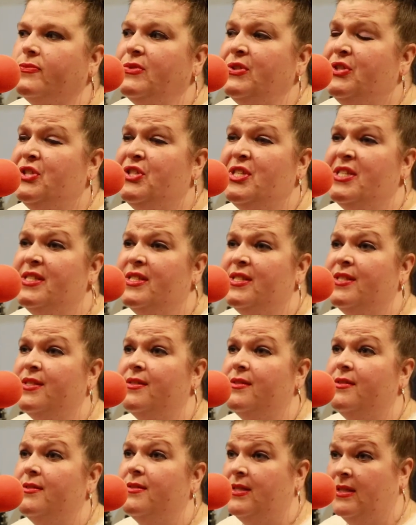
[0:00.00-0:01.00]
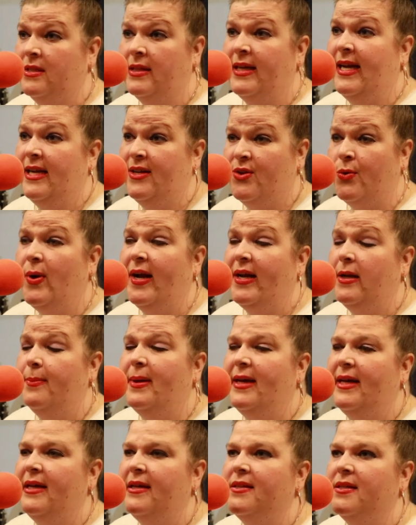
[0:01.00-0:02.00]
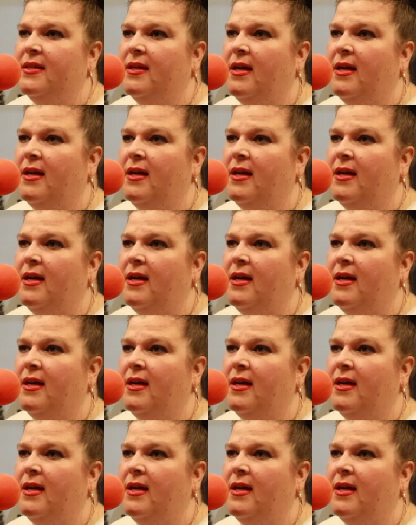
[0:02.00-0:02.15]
She is delayed quite a bit.